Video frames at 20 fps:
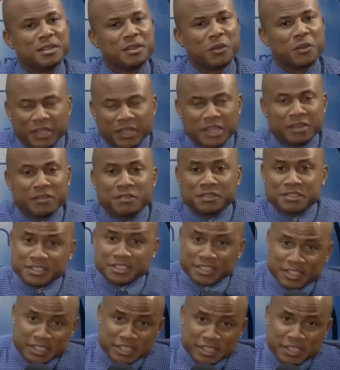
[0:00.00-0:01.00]
what kind of
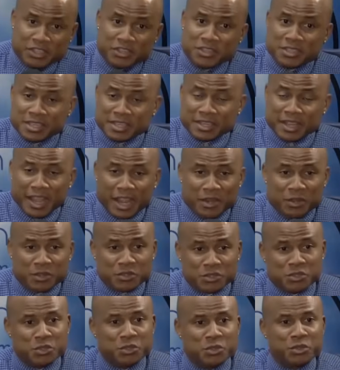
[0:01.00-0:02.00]
teenagers and
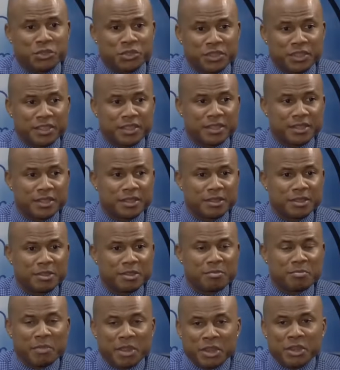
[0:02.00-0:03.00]
adults do you think
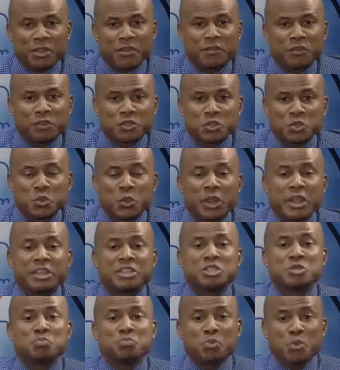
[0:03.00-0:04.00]
many of us who were
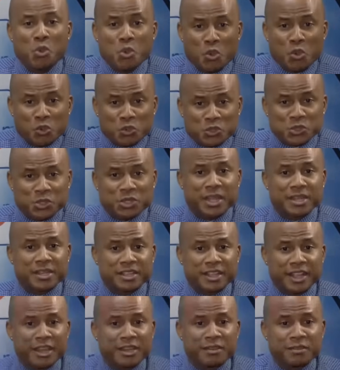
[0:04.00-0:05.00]
exposed to
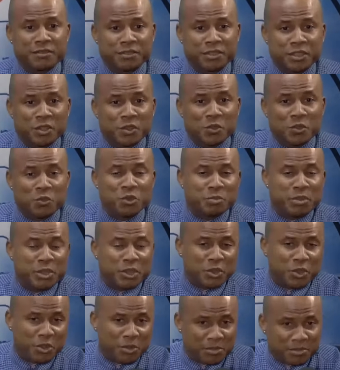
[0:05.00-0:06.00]
that kind of thing would
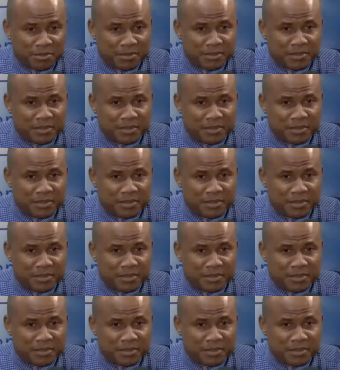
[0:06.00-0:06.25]
become?